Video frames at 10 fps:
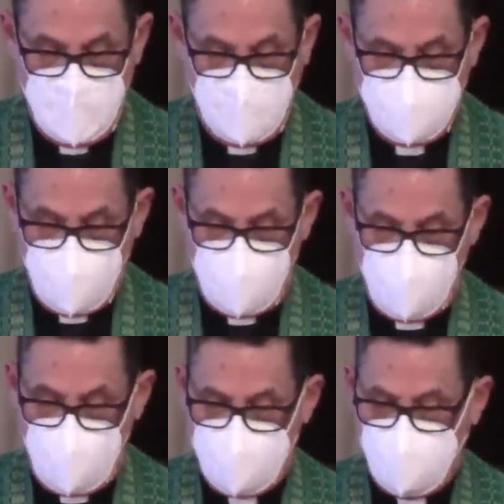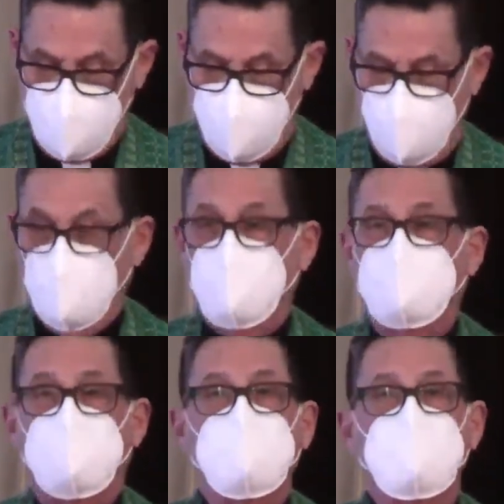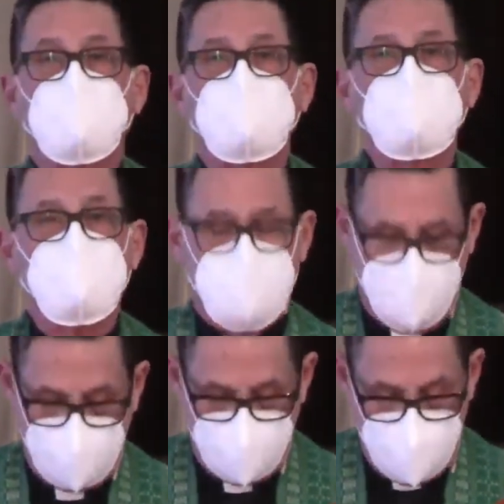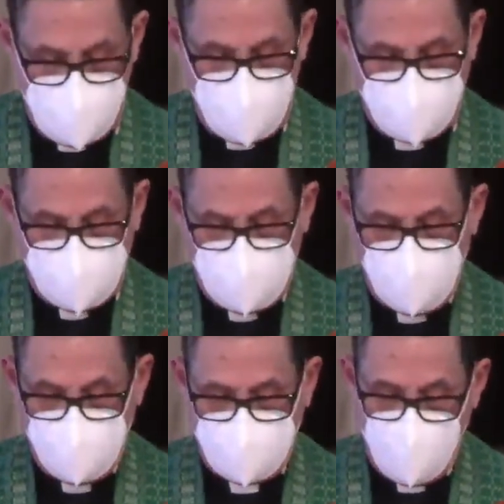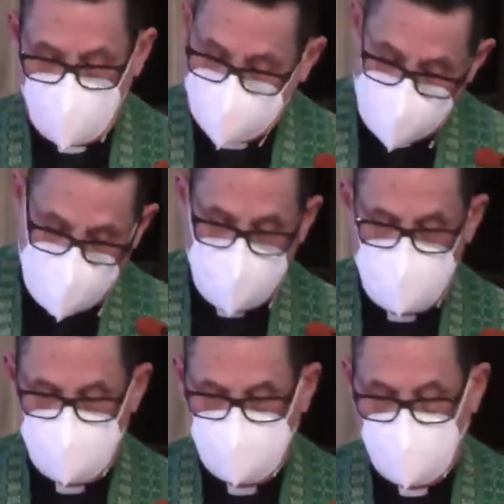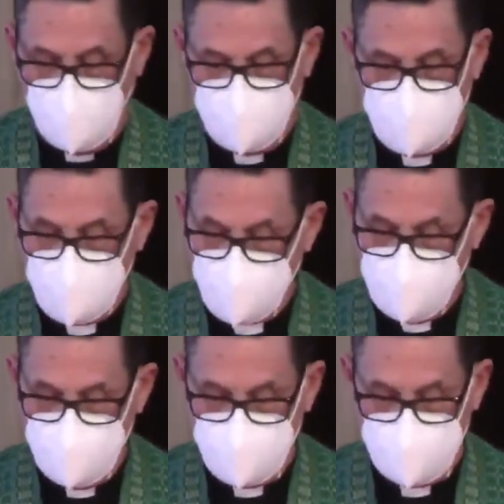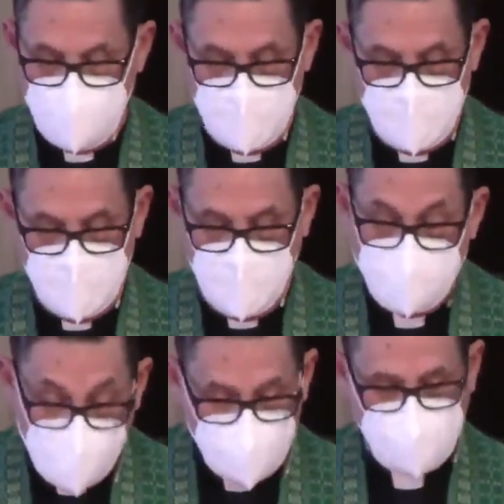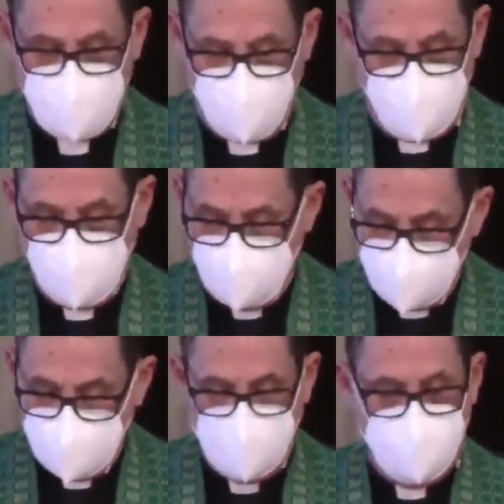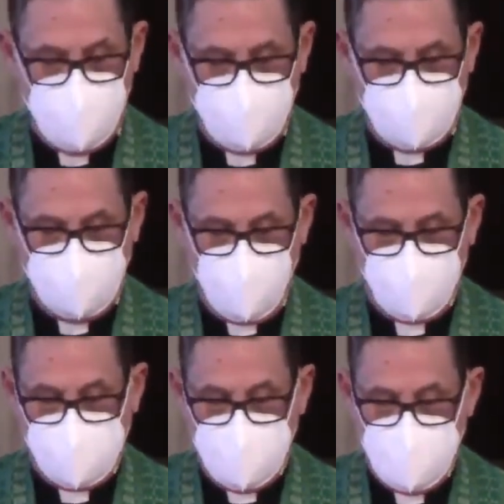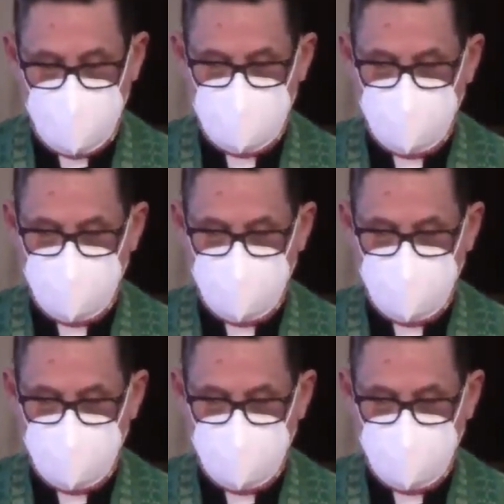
I don't want to hear opinions and American or Canadian politicians about, American or Canadian